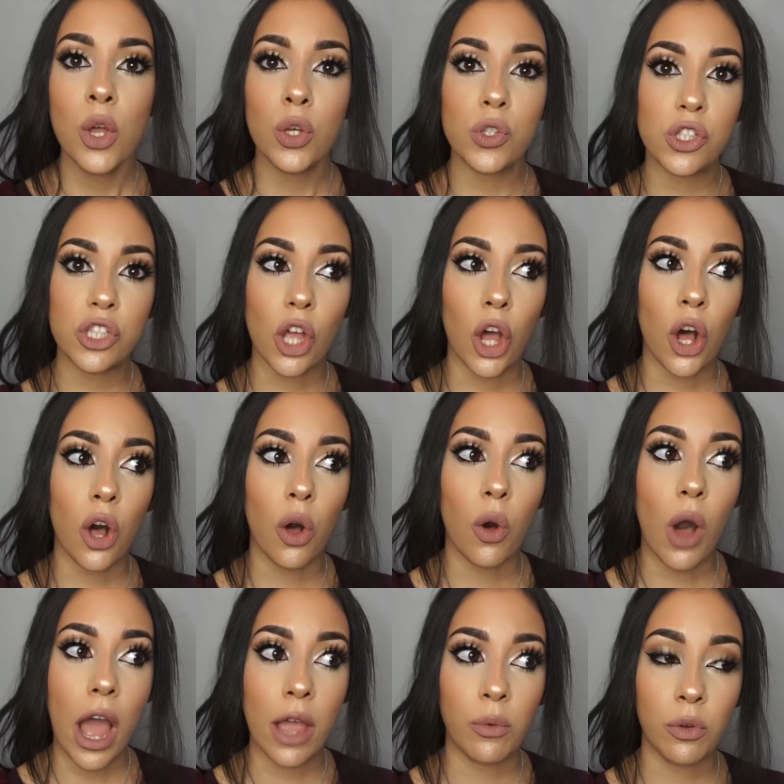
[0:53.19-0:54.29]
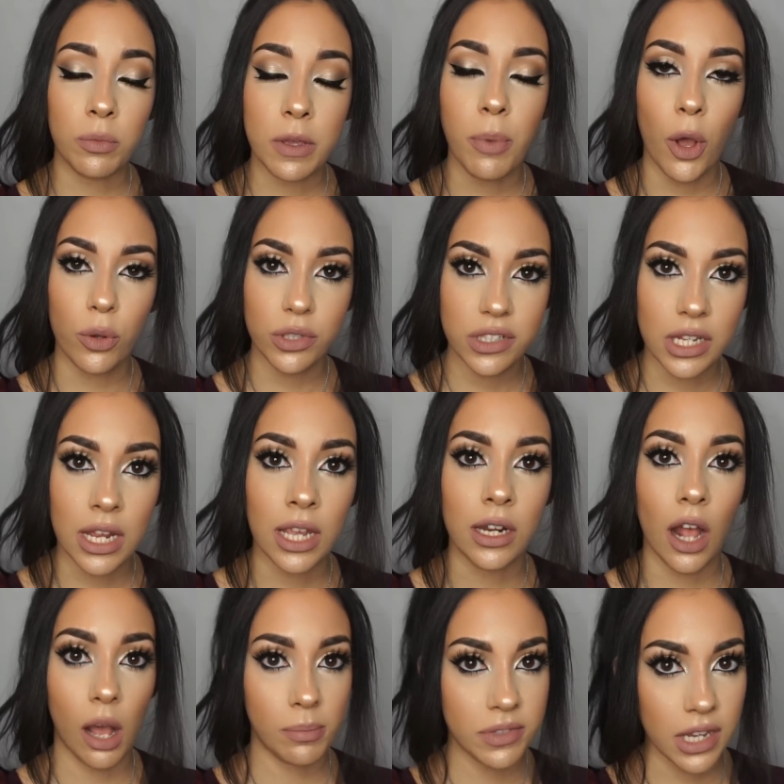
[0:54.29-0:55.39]
so I will be posting an
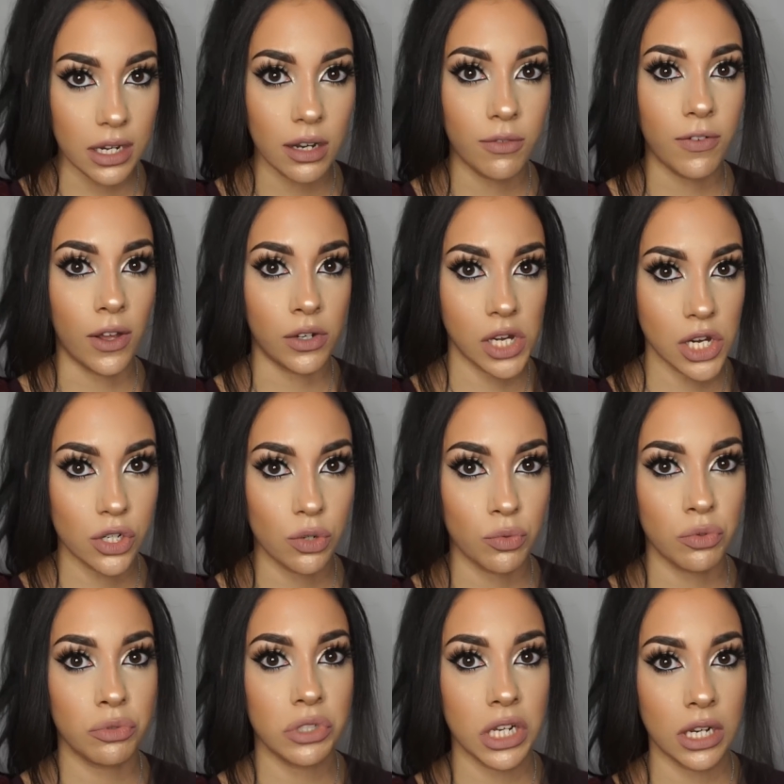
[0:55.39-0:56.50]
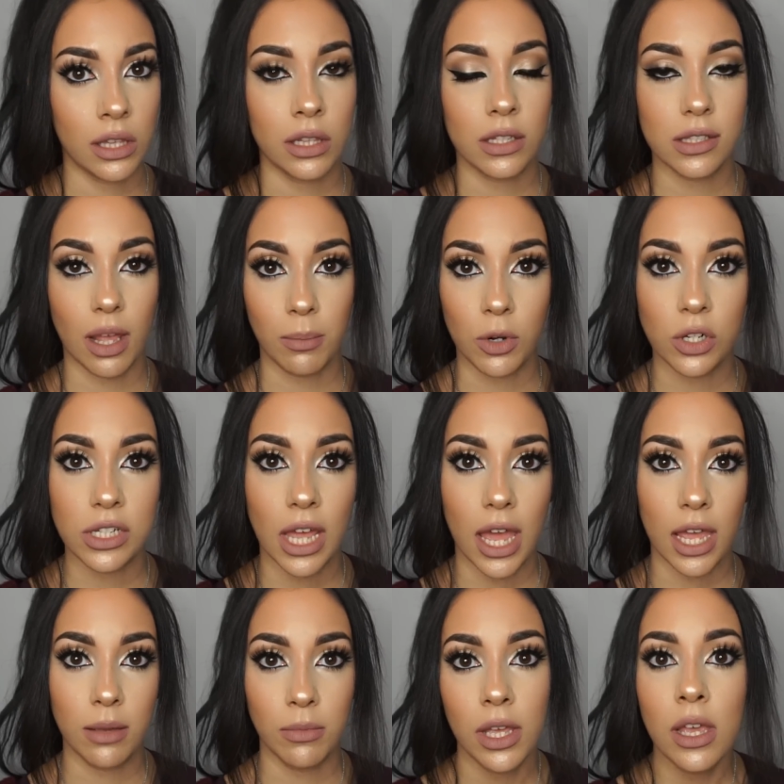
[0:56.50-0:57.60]
updated foundation routine in the
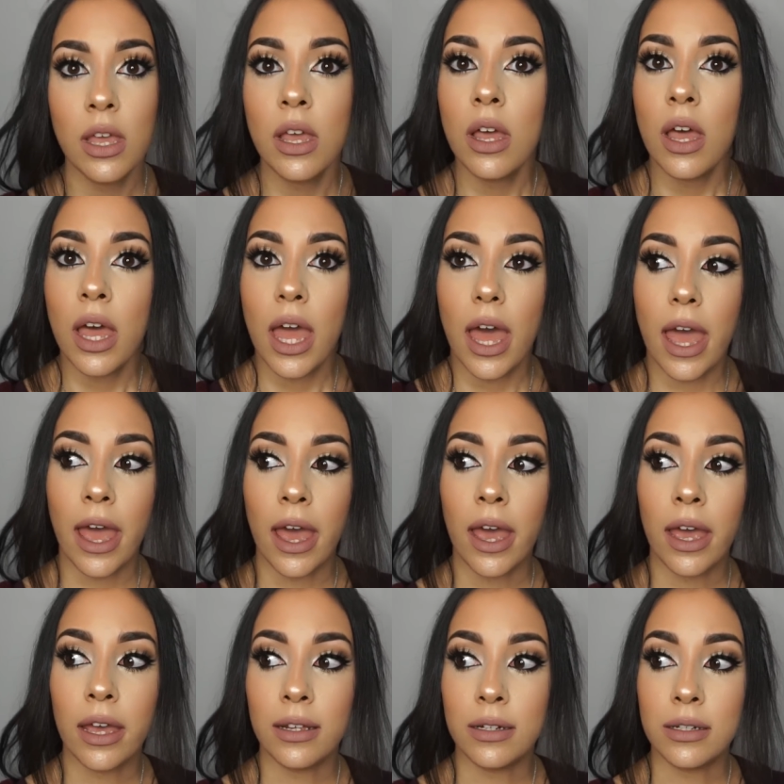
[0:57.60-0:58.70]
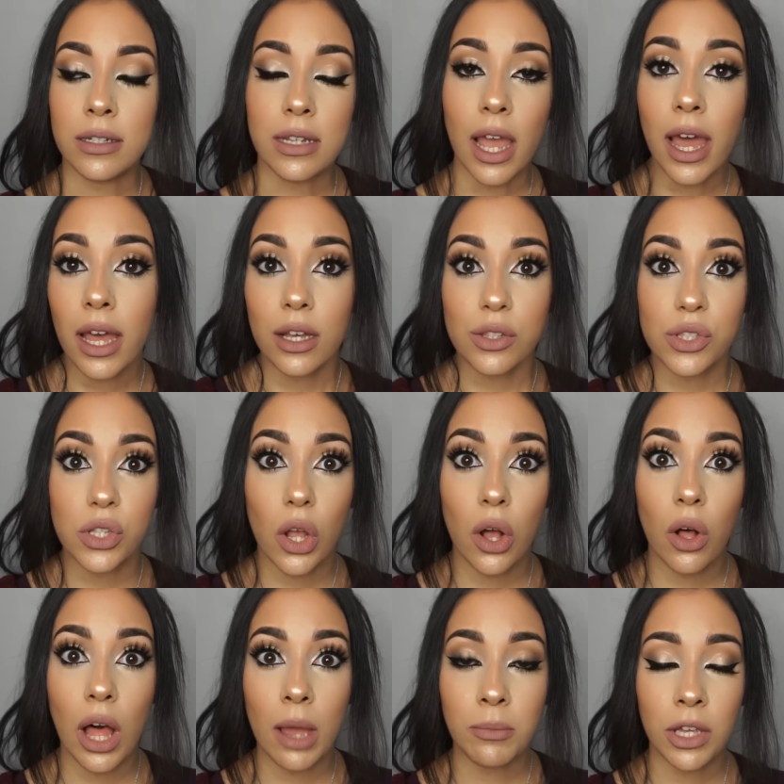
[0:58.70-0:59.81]
summertime. And yeah,
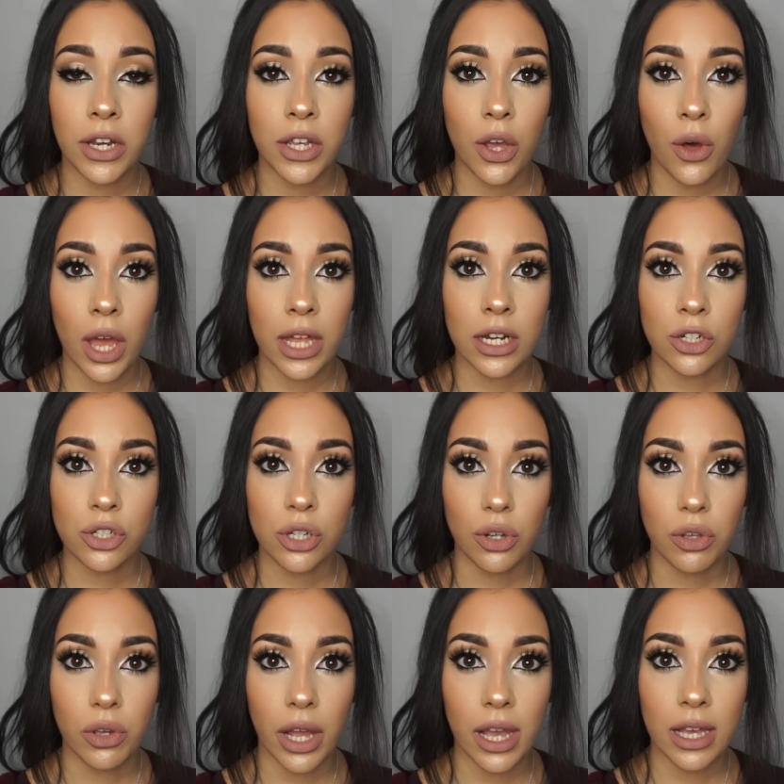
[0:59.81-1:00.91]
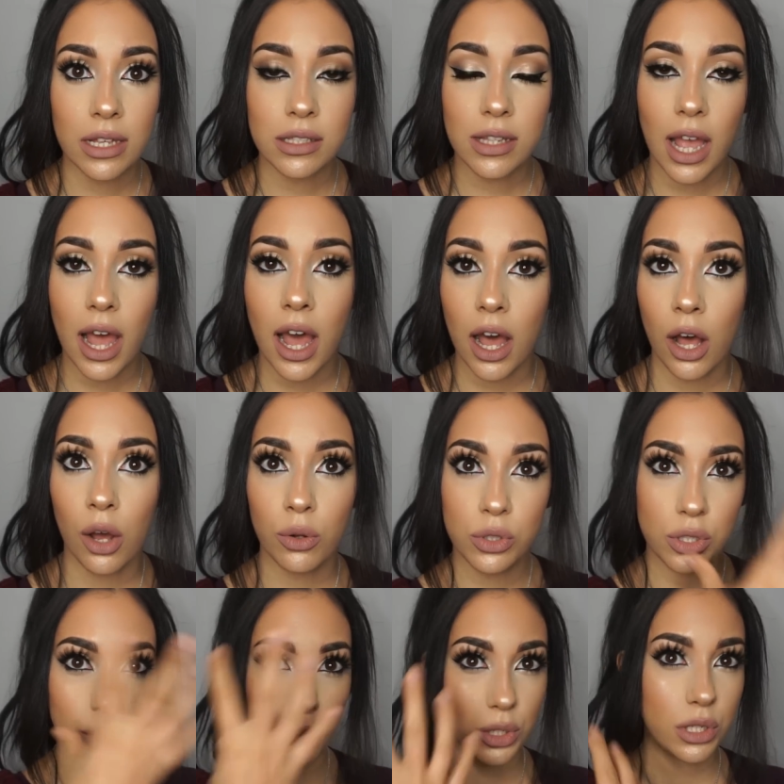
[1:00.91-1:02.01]
so I'm gonna go ahead and show you guys how
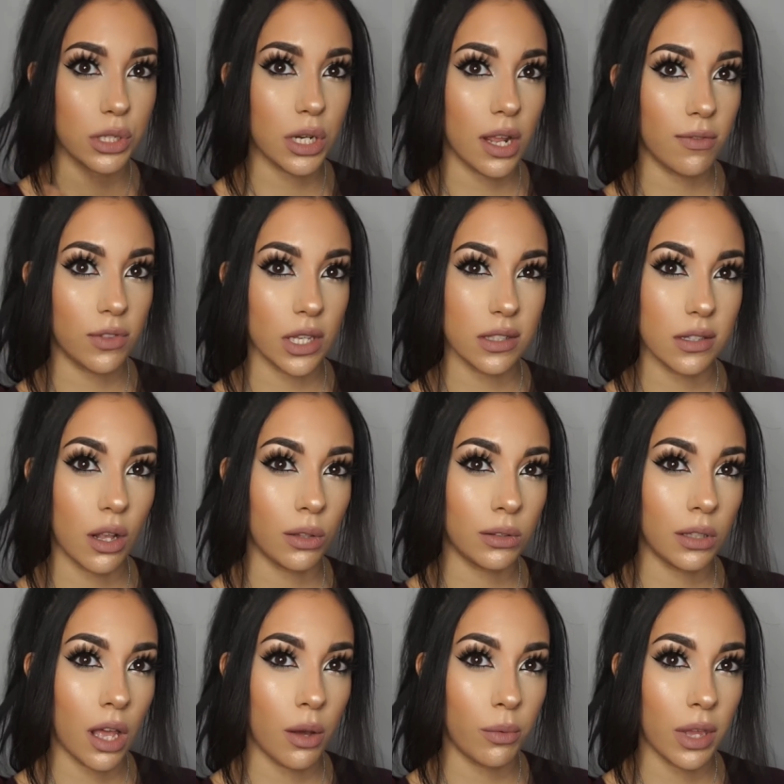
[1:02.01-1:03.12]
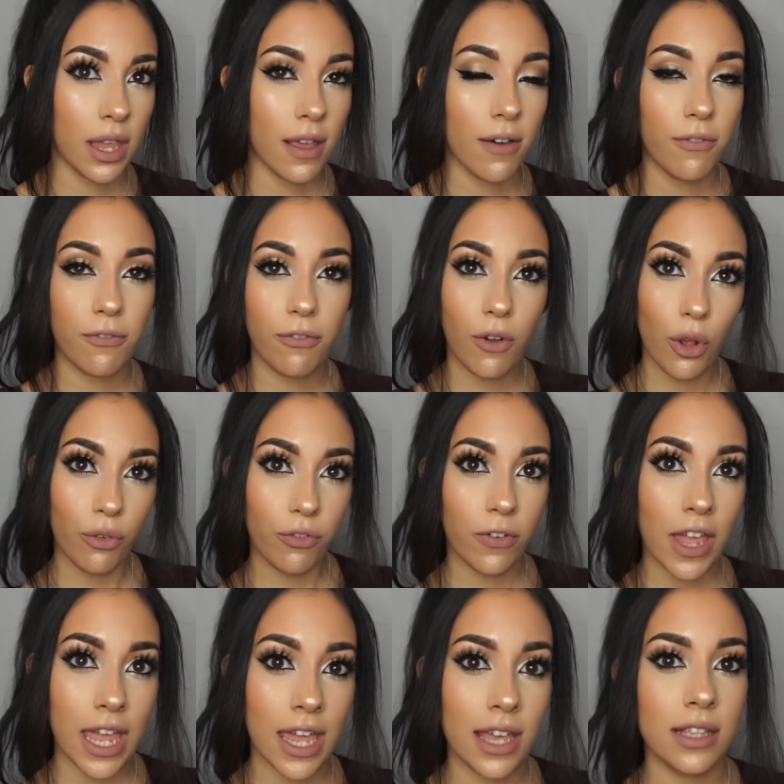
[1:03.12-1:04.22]
to achieve this glowy full
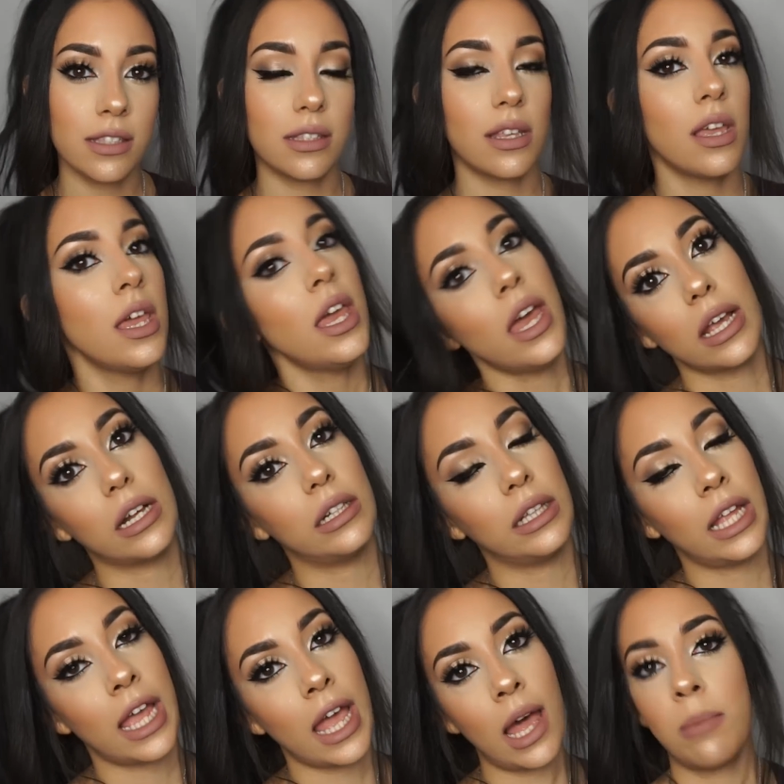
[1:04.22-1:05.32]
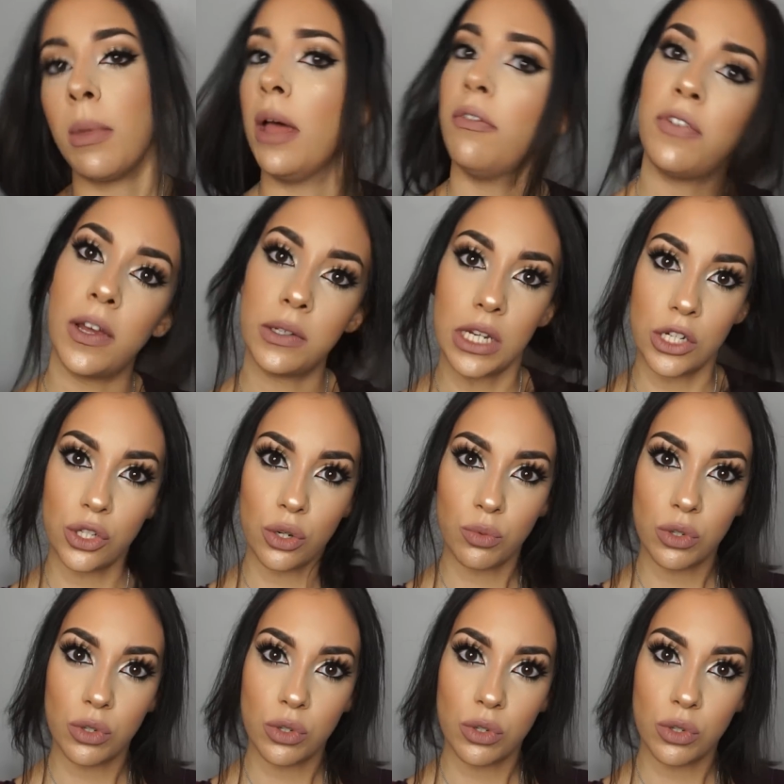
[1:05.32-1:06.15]
face glam foundation